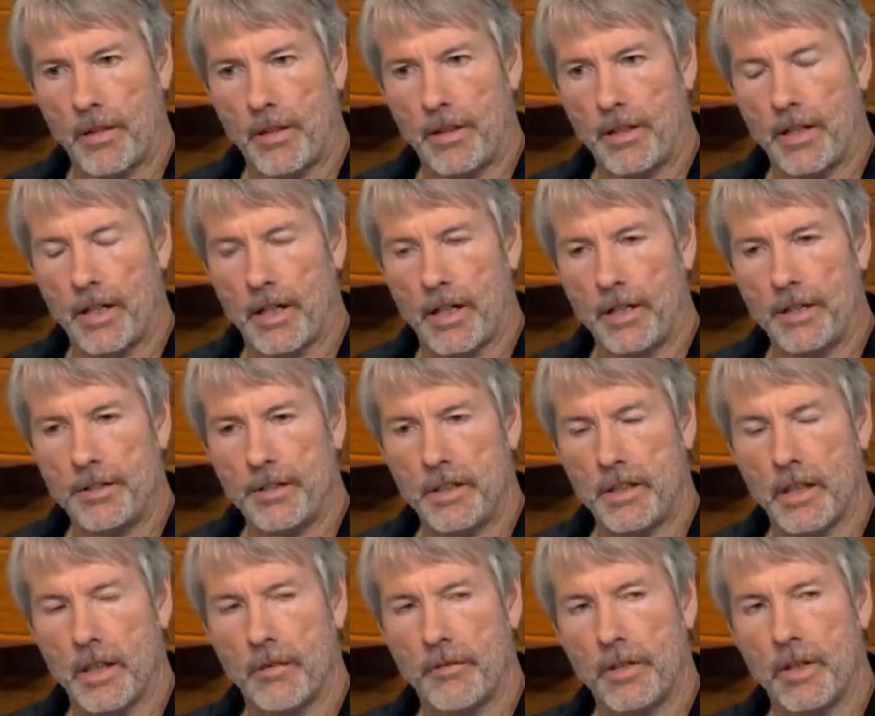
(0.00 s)
the
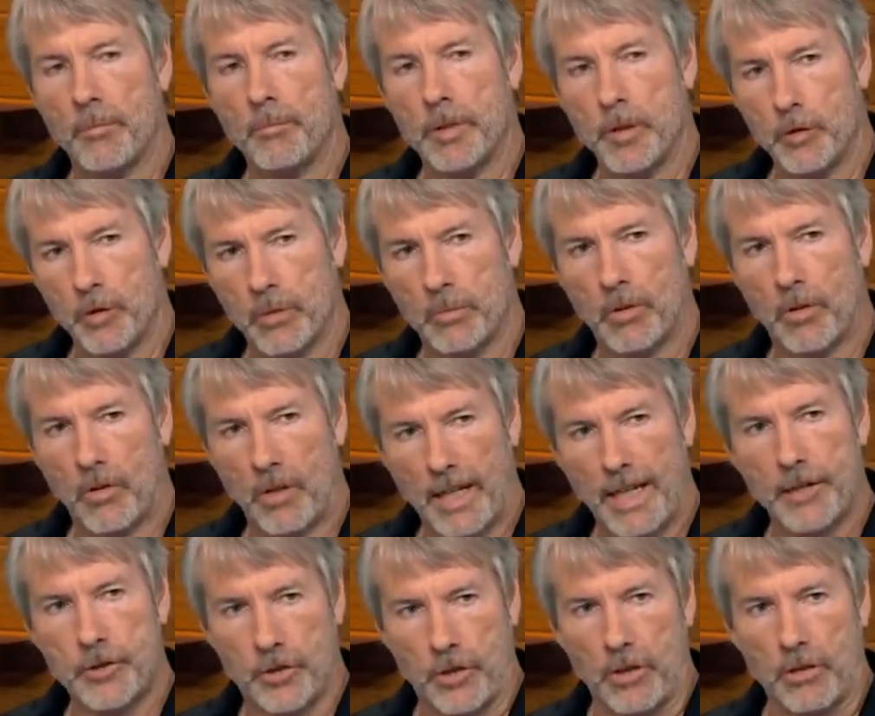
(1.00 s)
idea of an immutable
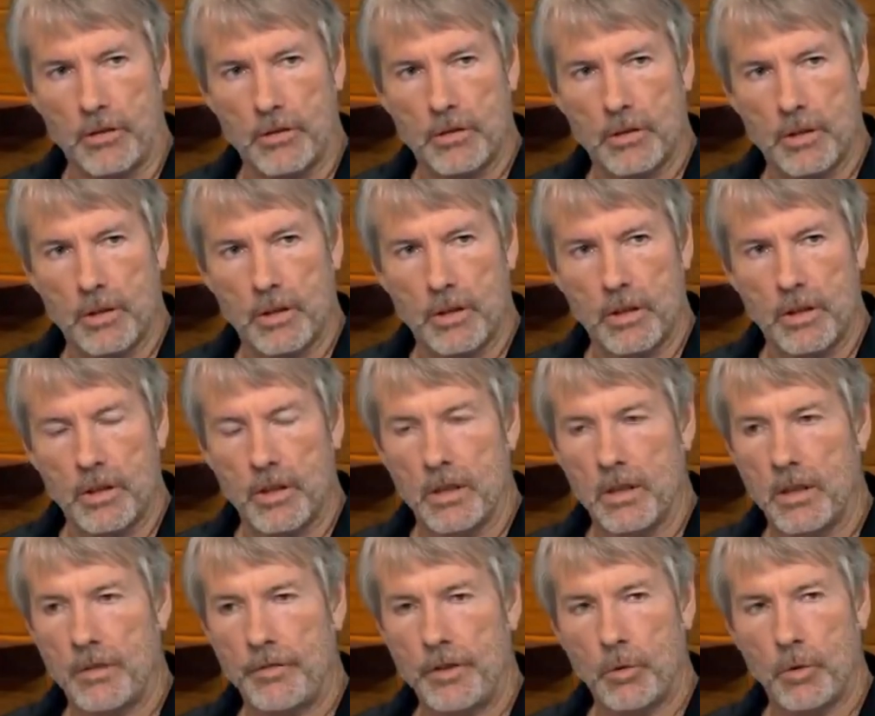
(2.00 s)
ledger,
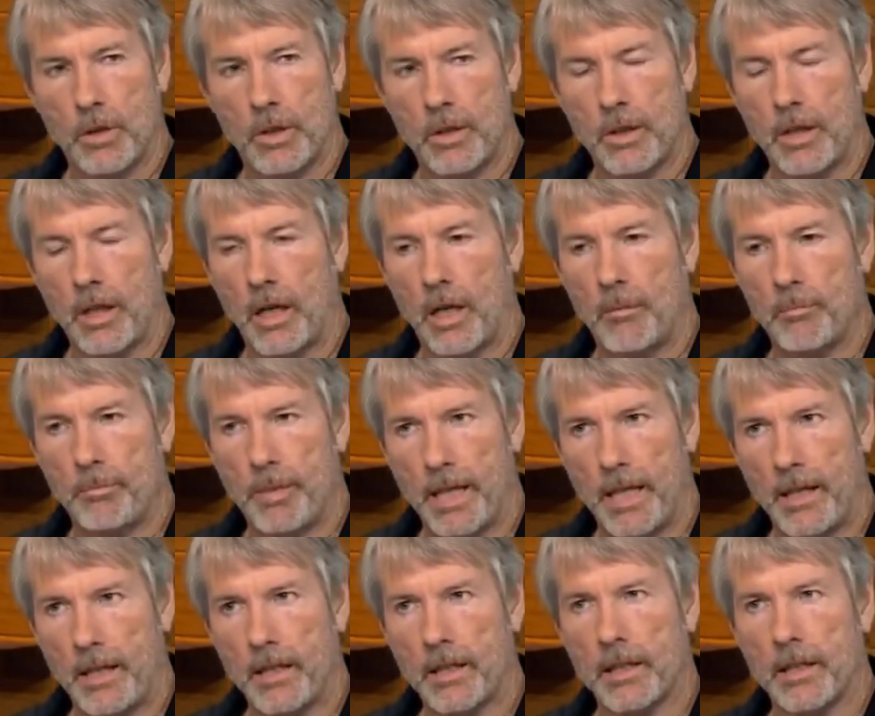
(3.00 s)
if you will, a
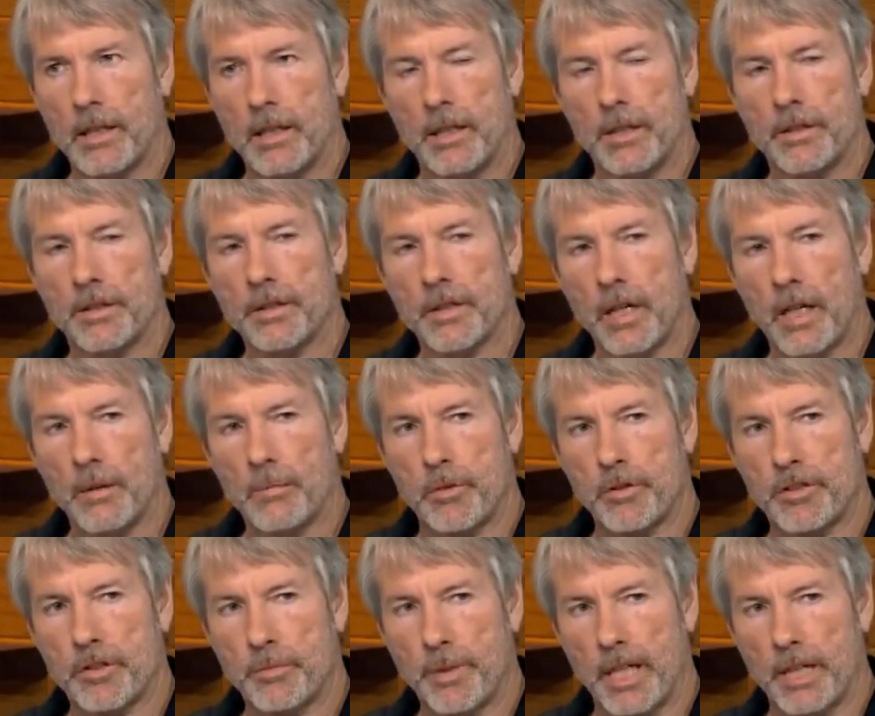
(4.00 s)
bank in
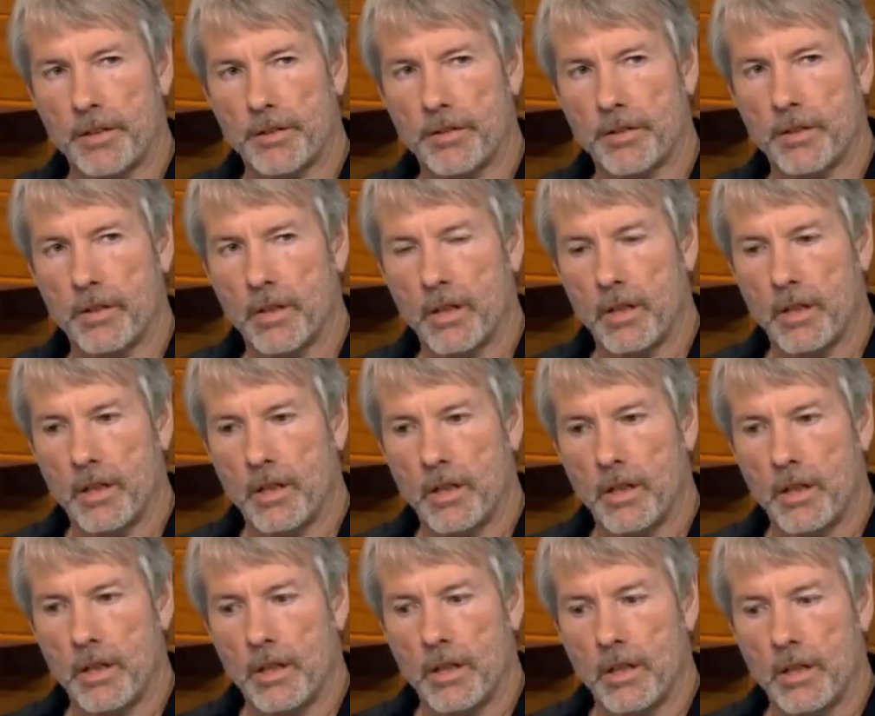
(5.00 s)
cyberspace.
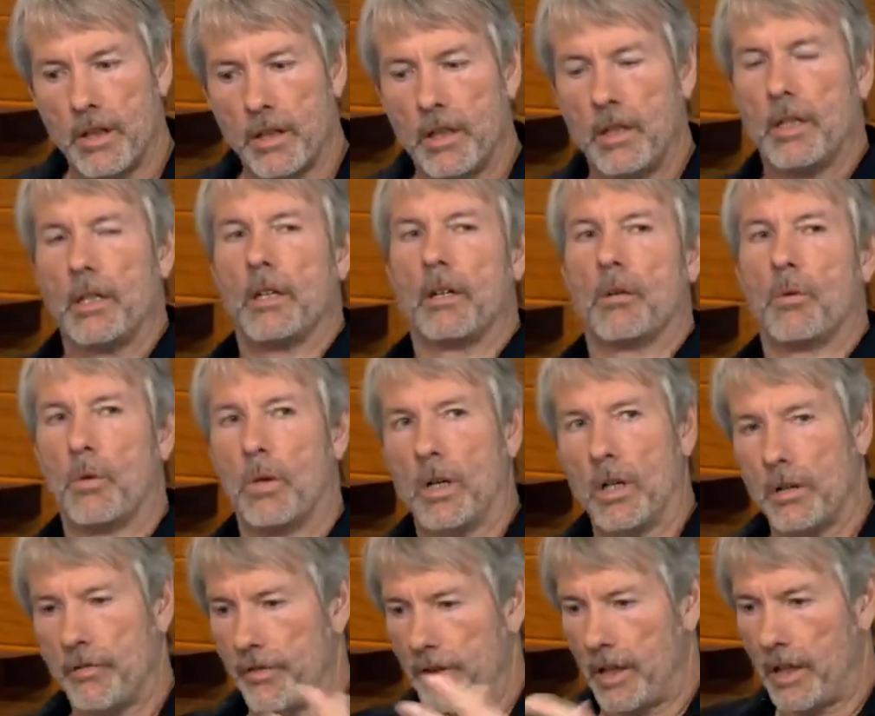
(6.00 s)

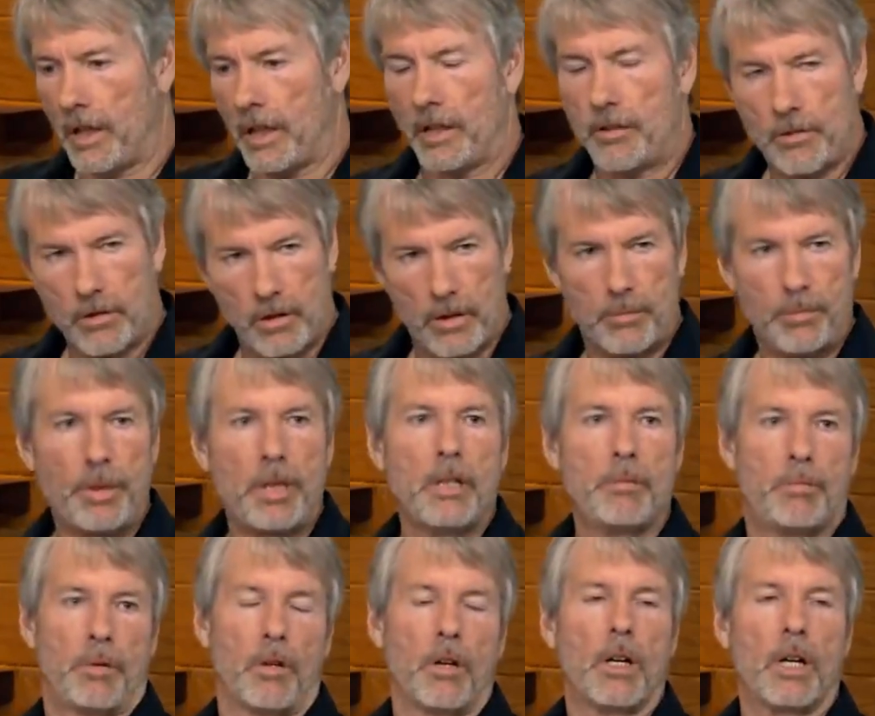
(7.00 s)
What if 100
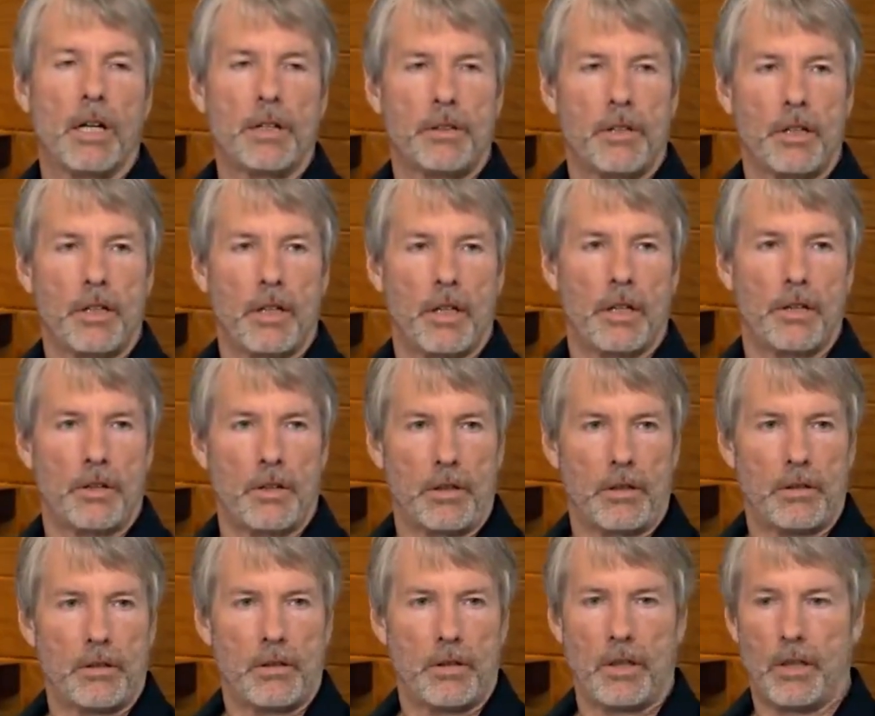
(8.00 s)
people got
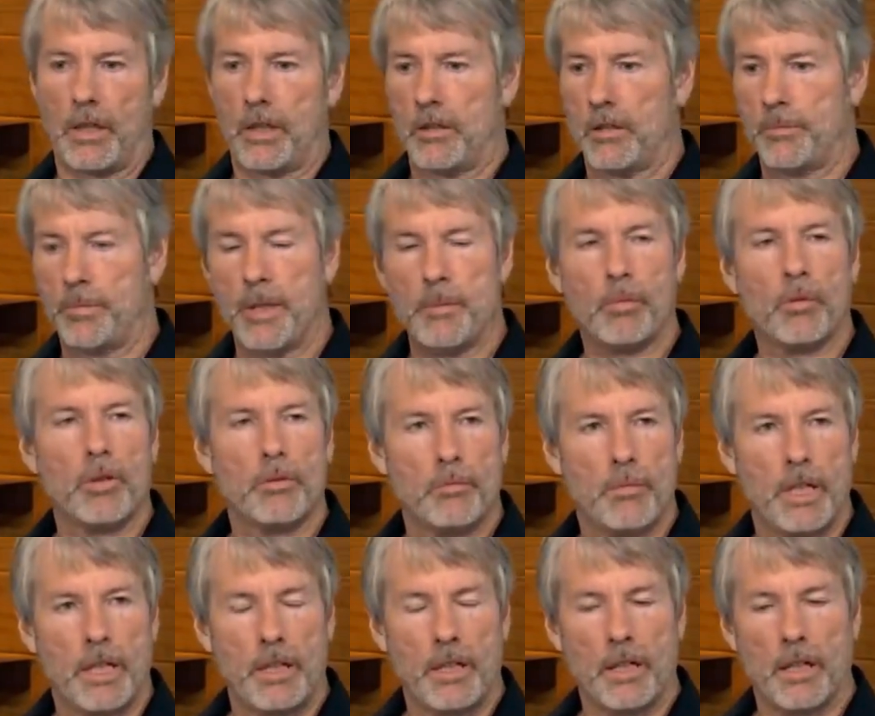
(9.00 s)
together, 100 people with
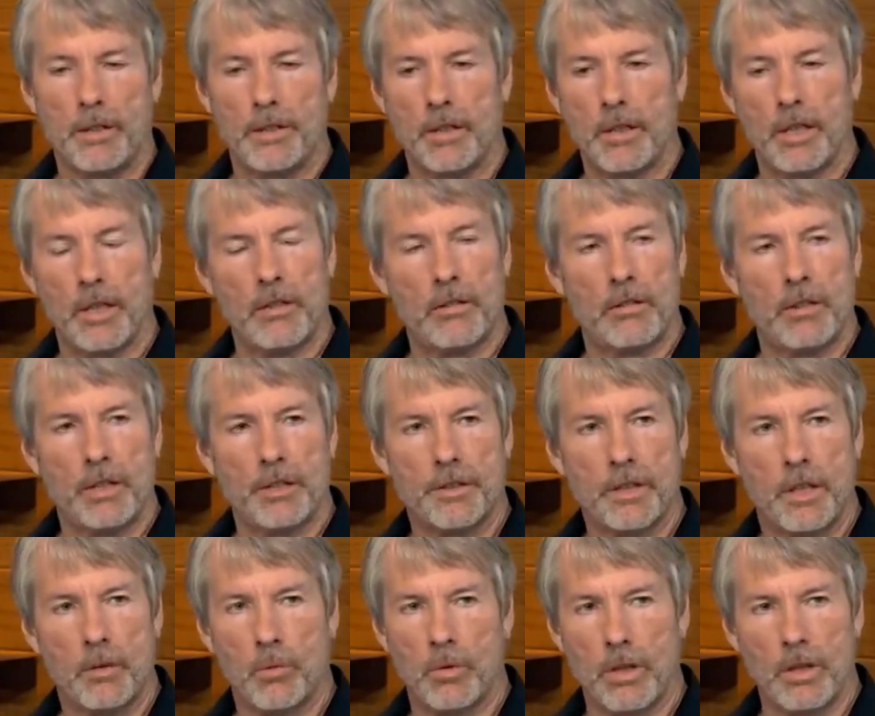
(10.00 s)
money got together, and they
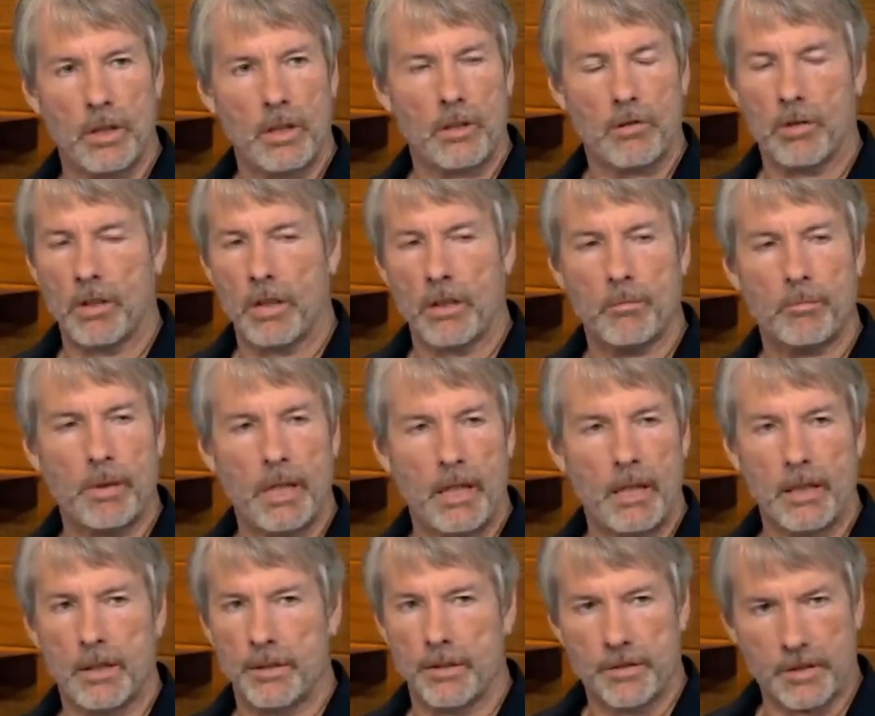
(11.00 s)
said, we're going to create a
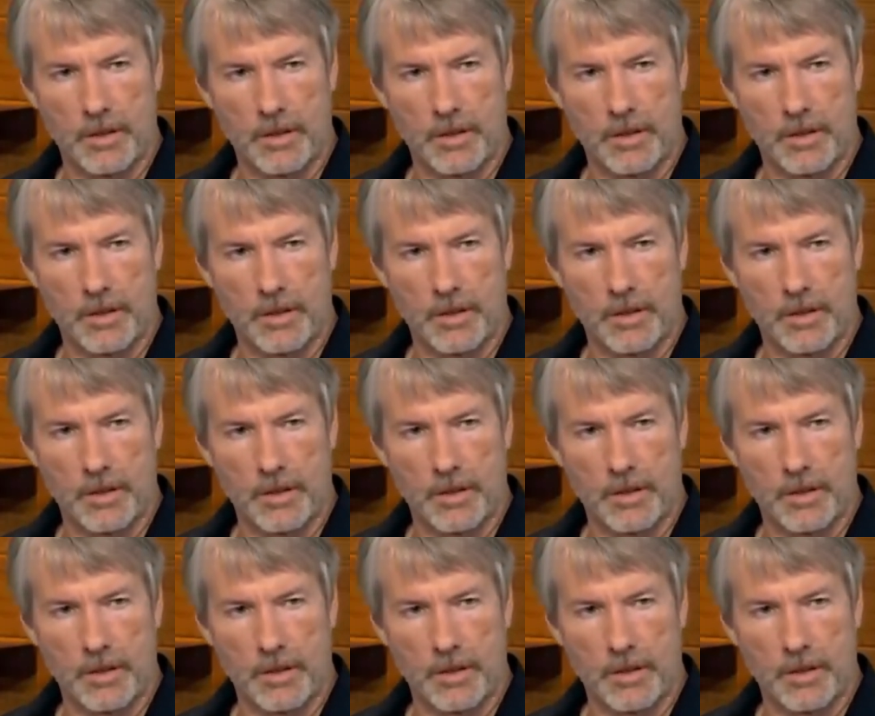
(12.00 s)
bank in